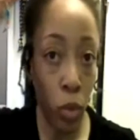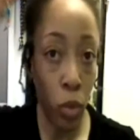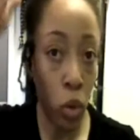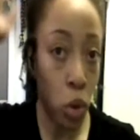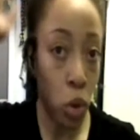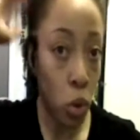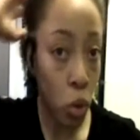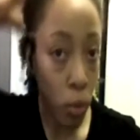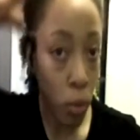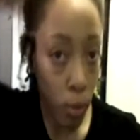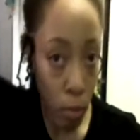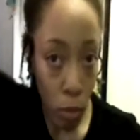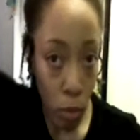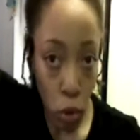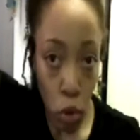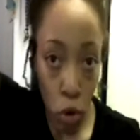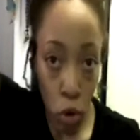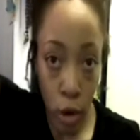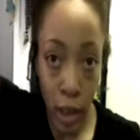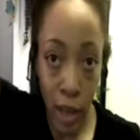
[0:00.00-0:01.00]
do
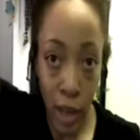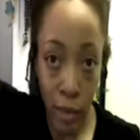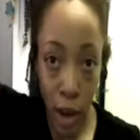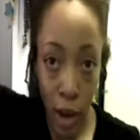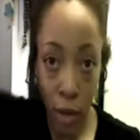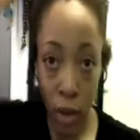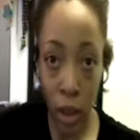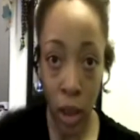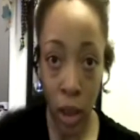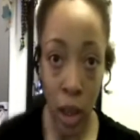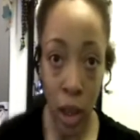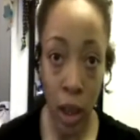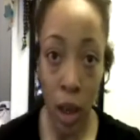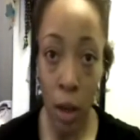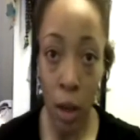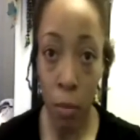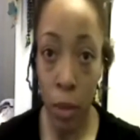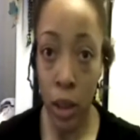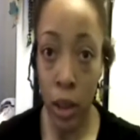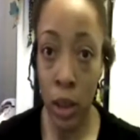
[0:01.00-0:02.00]
majority of everything
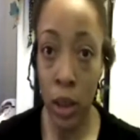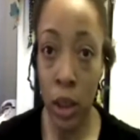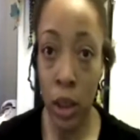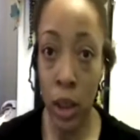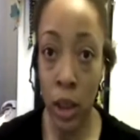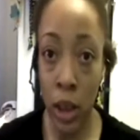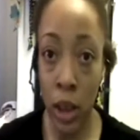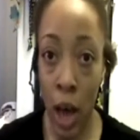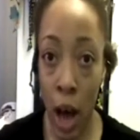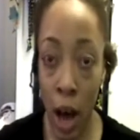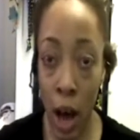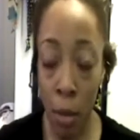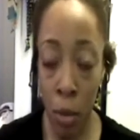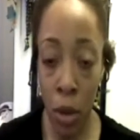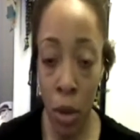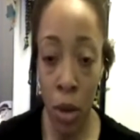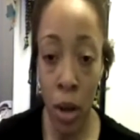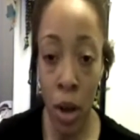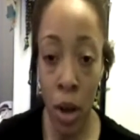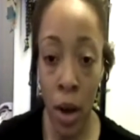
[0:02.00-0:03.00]
up to the top.
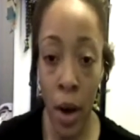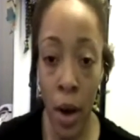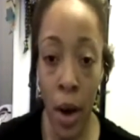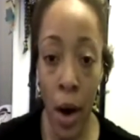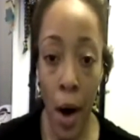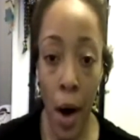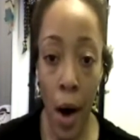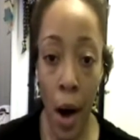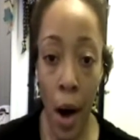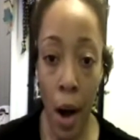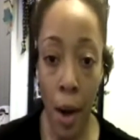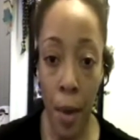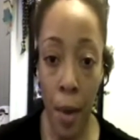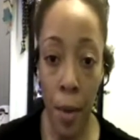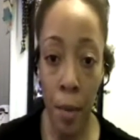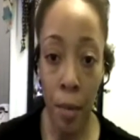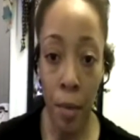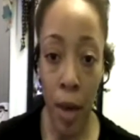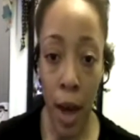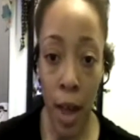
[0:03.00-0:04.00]

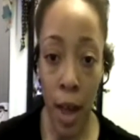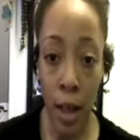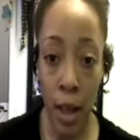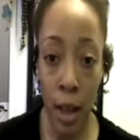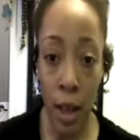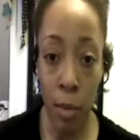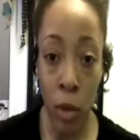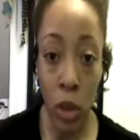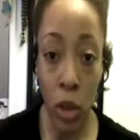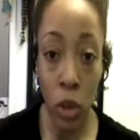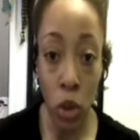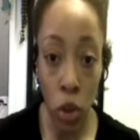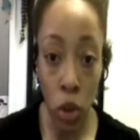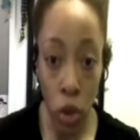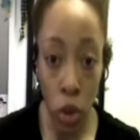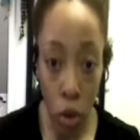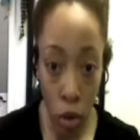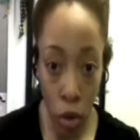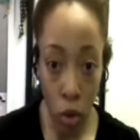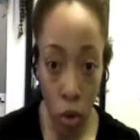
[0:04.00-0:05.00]
And then I'm going to
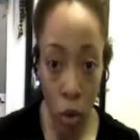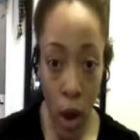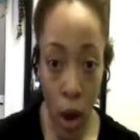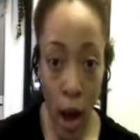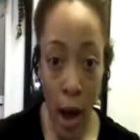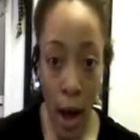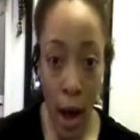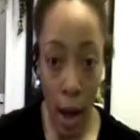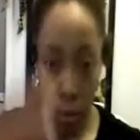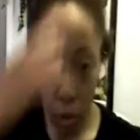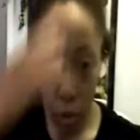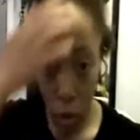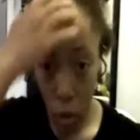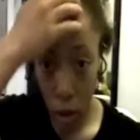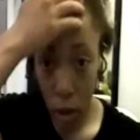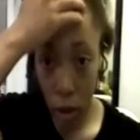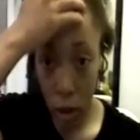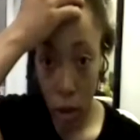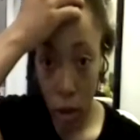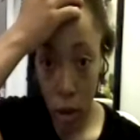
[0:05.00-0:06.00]
show you how I'm
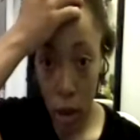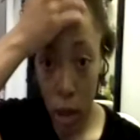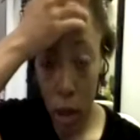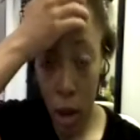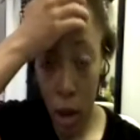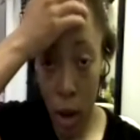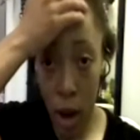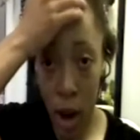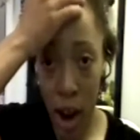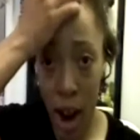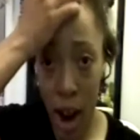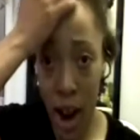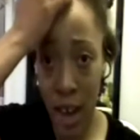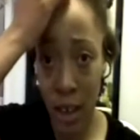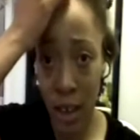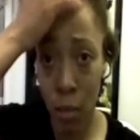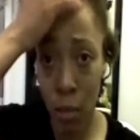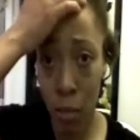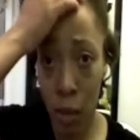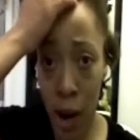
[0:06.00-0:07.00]
going to
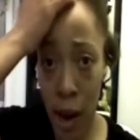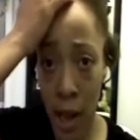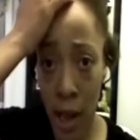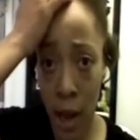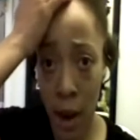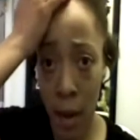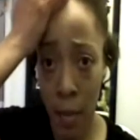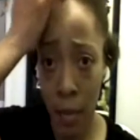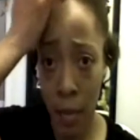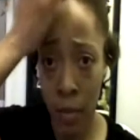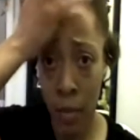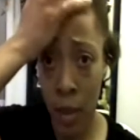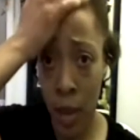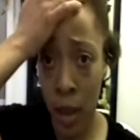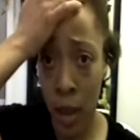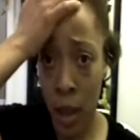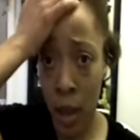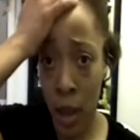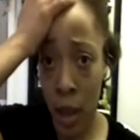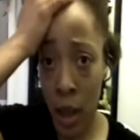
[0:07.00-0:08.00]
kind of braid up
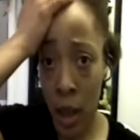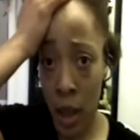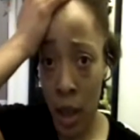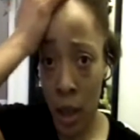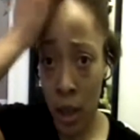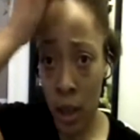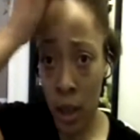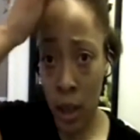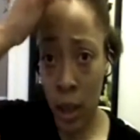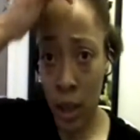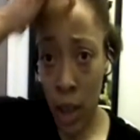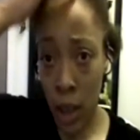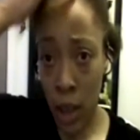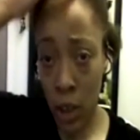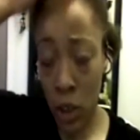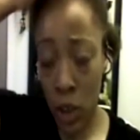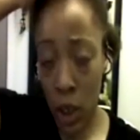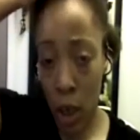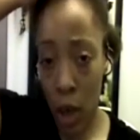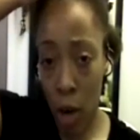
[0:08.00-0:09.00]
this
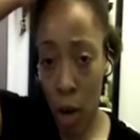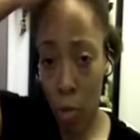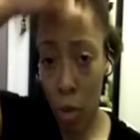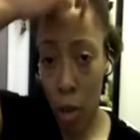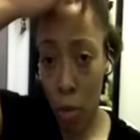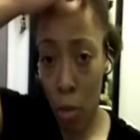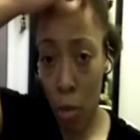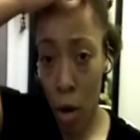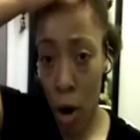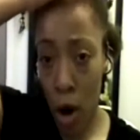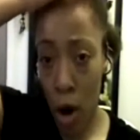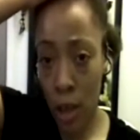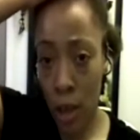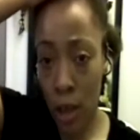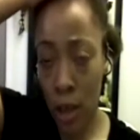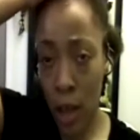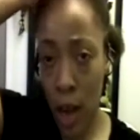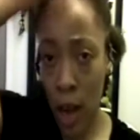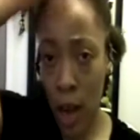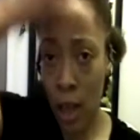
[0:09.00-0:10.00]
section here. I'm going to part
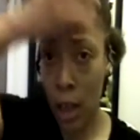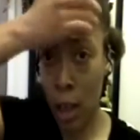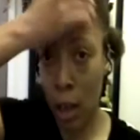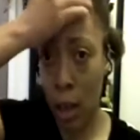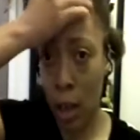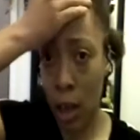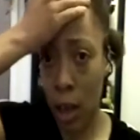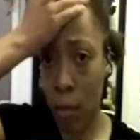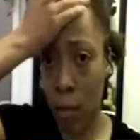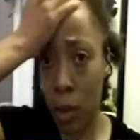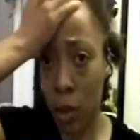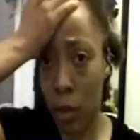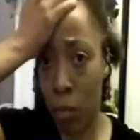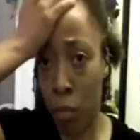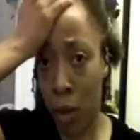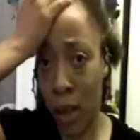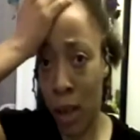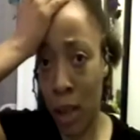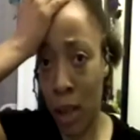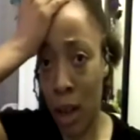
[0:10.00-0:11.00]
it down, and I think I'm going to
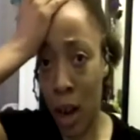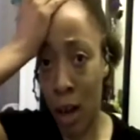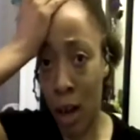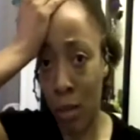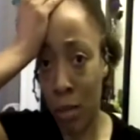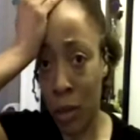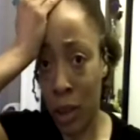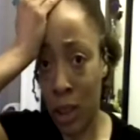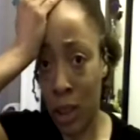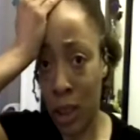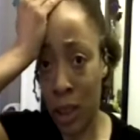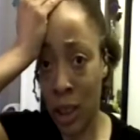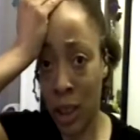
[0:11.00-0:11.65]
braid it up to the